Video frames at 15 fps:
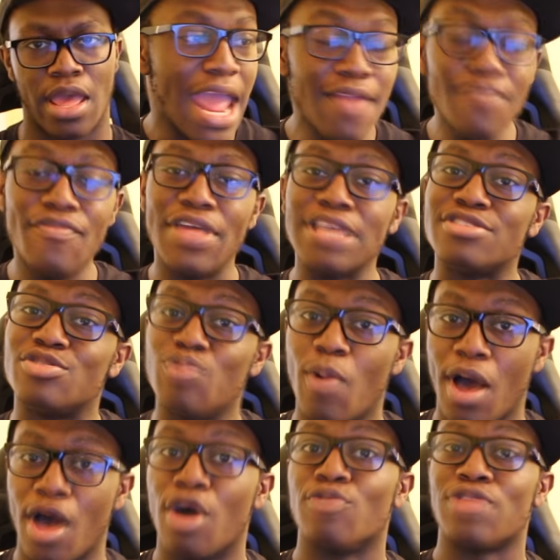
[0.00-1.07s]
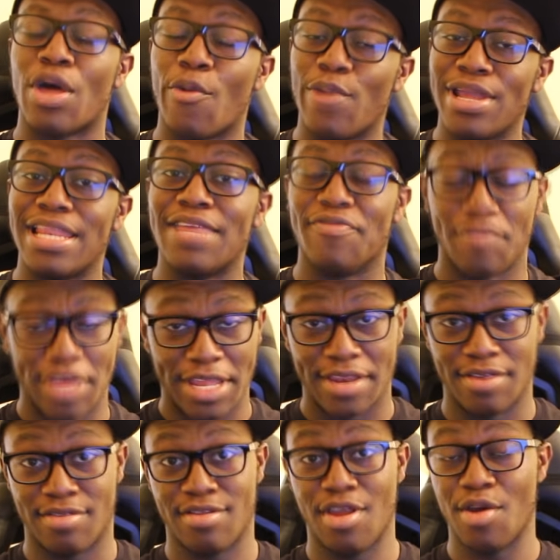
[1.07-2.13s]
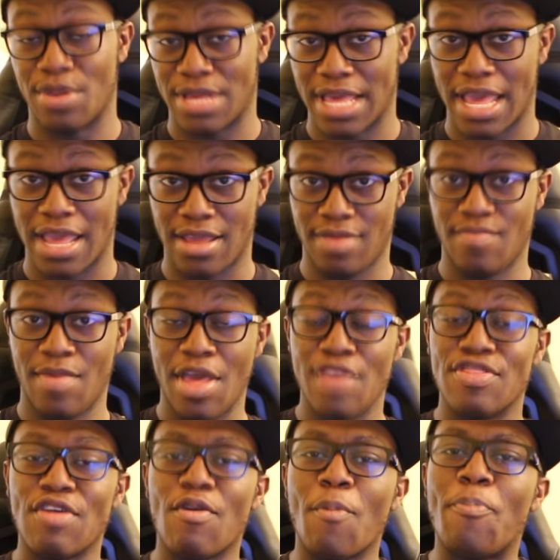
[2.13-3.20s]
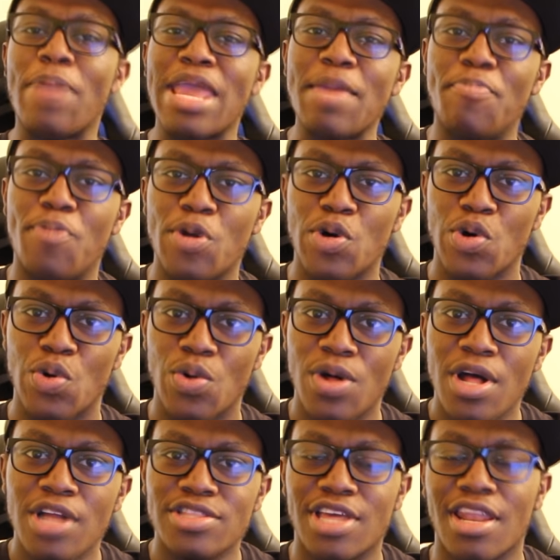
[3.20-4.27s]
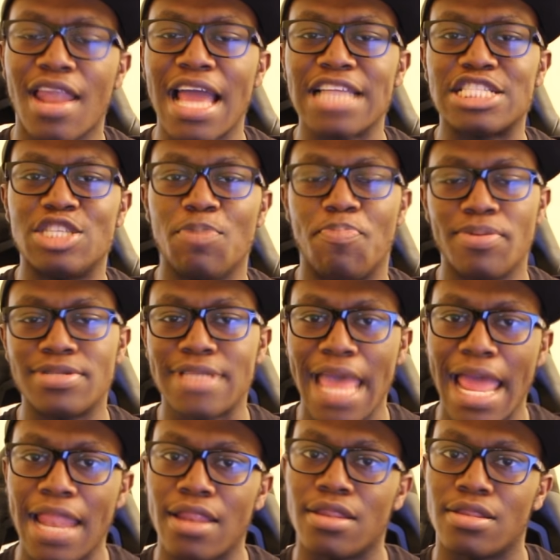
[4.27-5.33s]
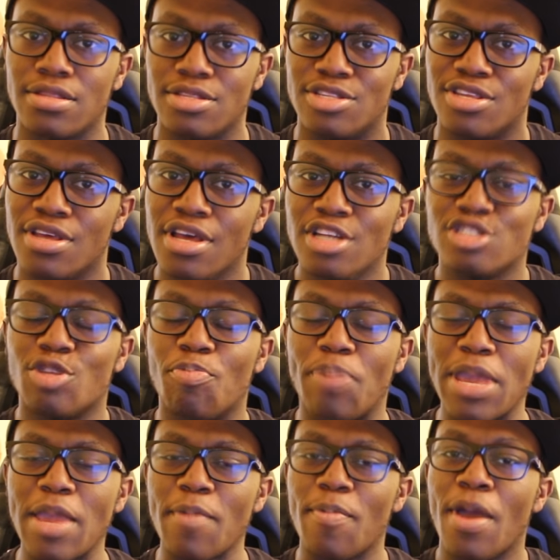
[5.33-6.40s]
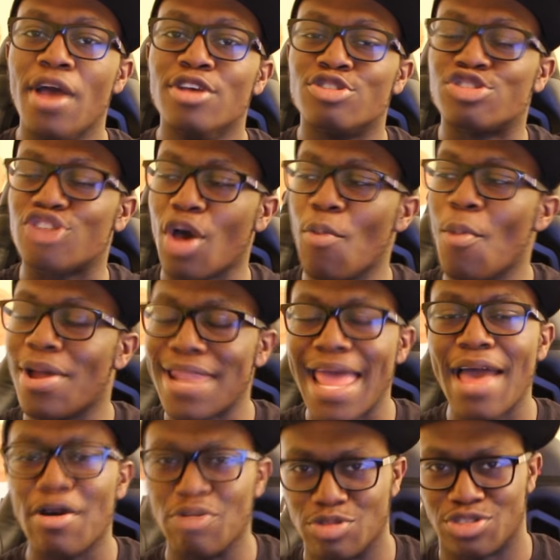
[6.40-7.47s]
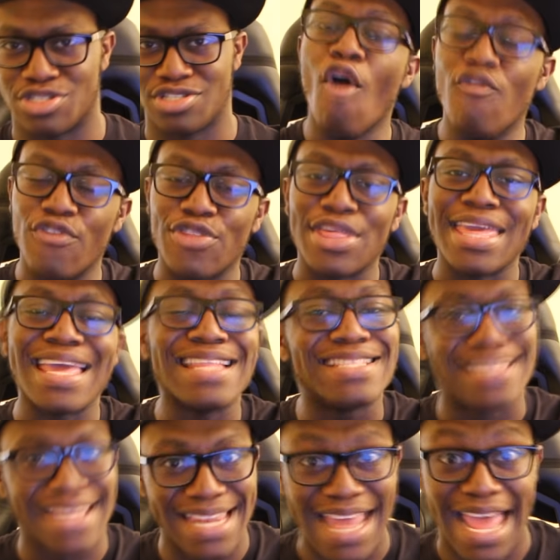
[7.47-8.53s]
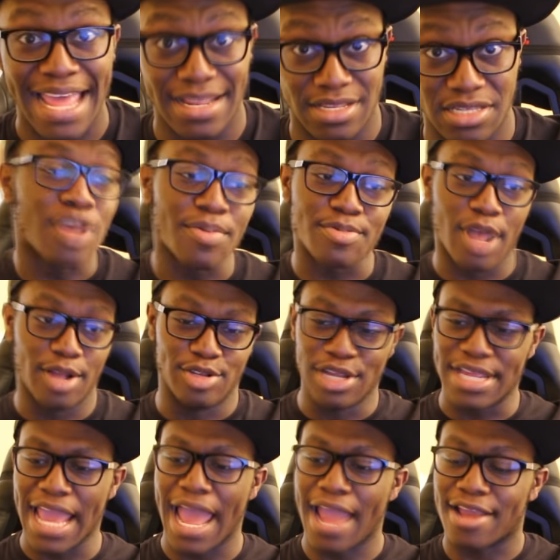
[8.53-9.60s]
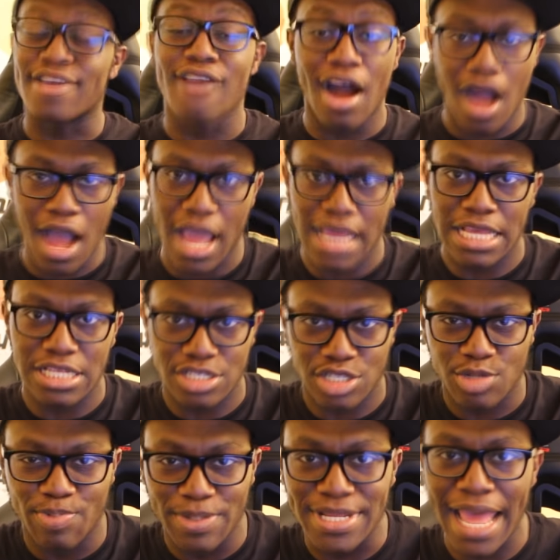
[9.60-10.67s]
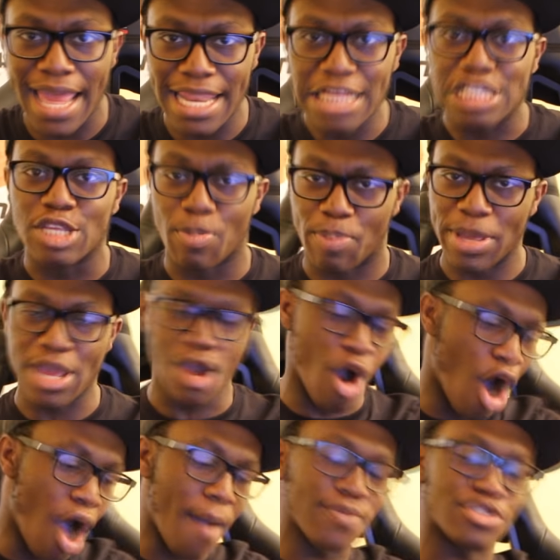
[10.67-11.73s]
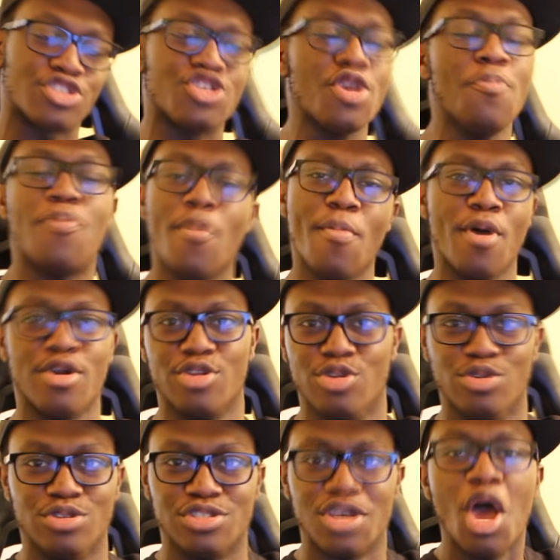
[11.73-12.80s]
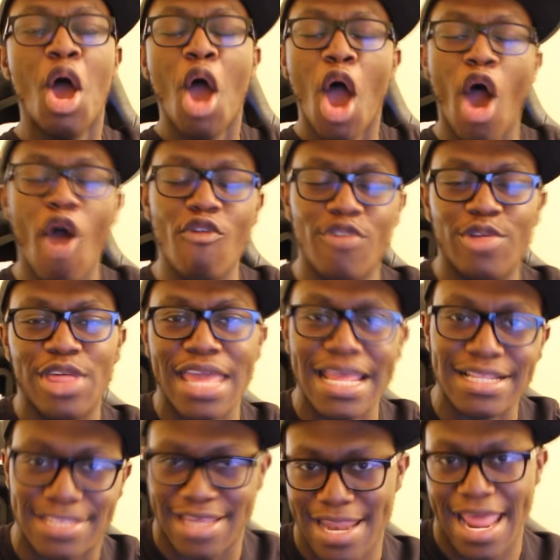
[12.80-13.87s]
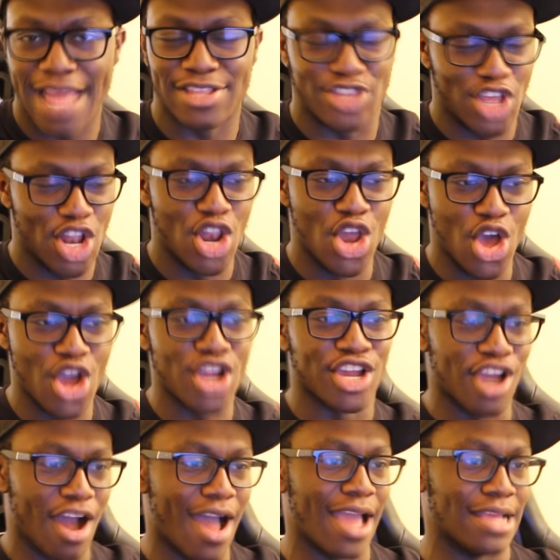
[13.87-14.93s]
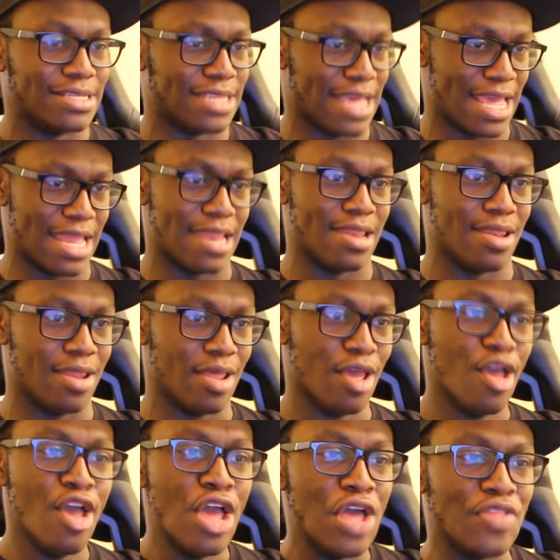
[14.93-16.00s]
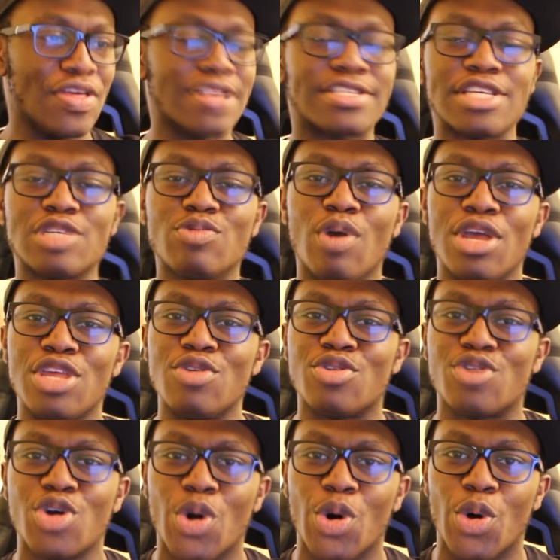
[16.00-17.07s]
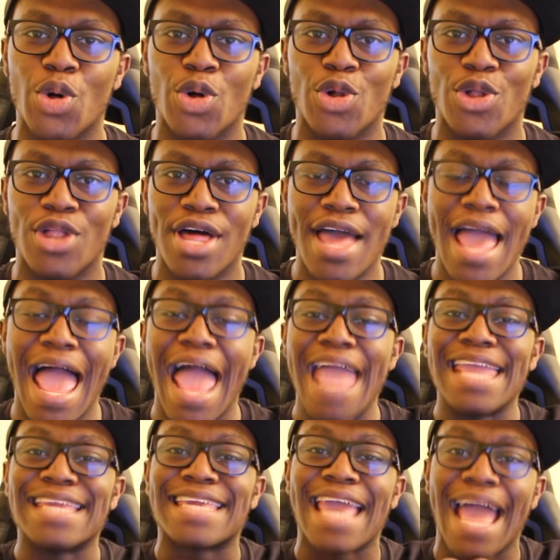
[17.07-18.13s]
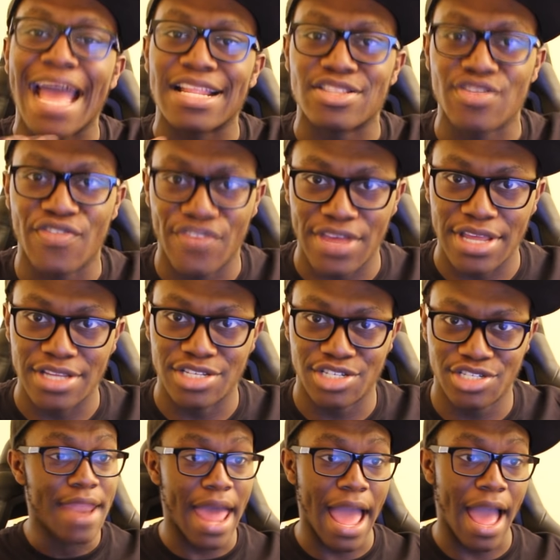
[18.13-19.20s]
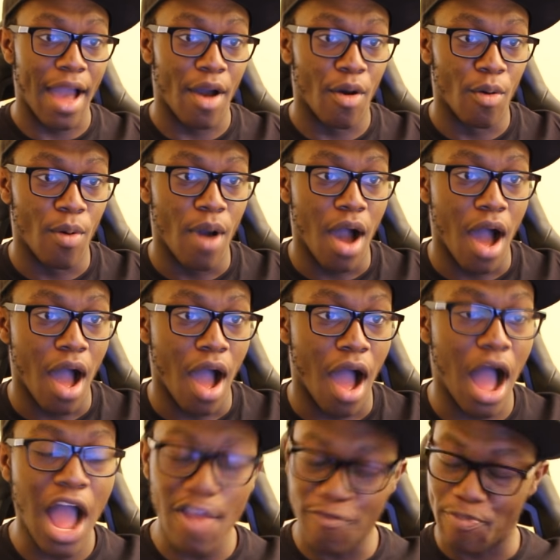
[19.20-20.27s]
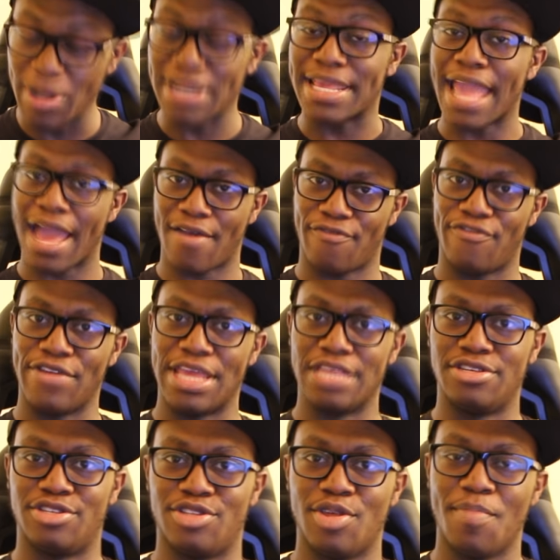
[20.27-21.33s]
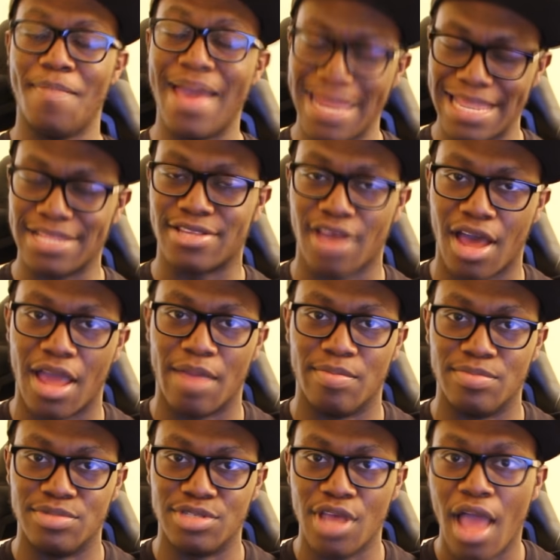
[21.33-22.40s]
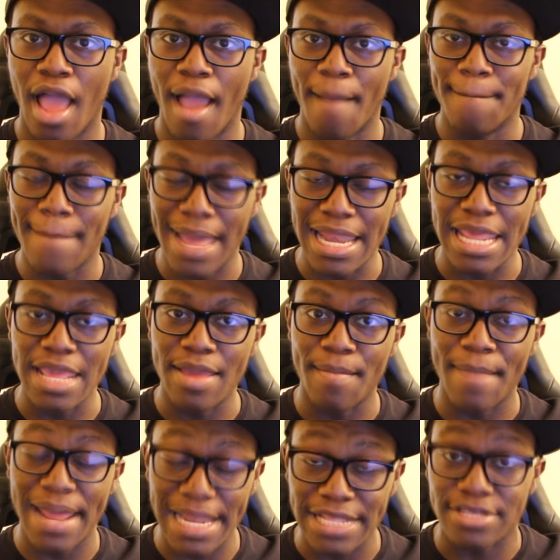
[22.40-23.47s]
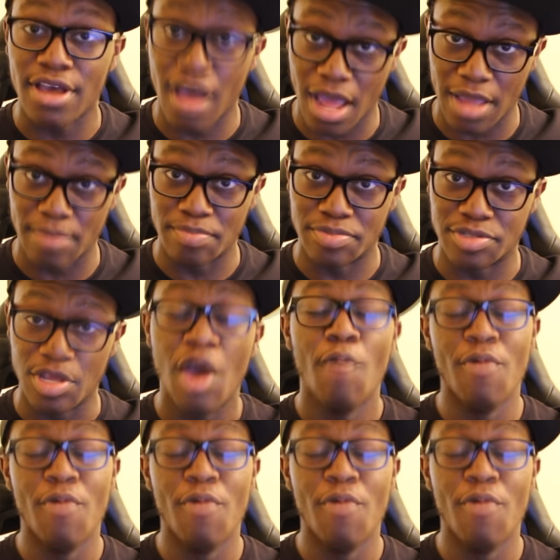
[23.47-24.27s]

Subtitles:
In this world that we live in, okay, there are people that like to pretend to be someone else over the internet. Sometimes you get guys pretending to be hot supermodels over the internet to lure guys in. This is what you call a catfish. Now, I've been catfished many times. Many times.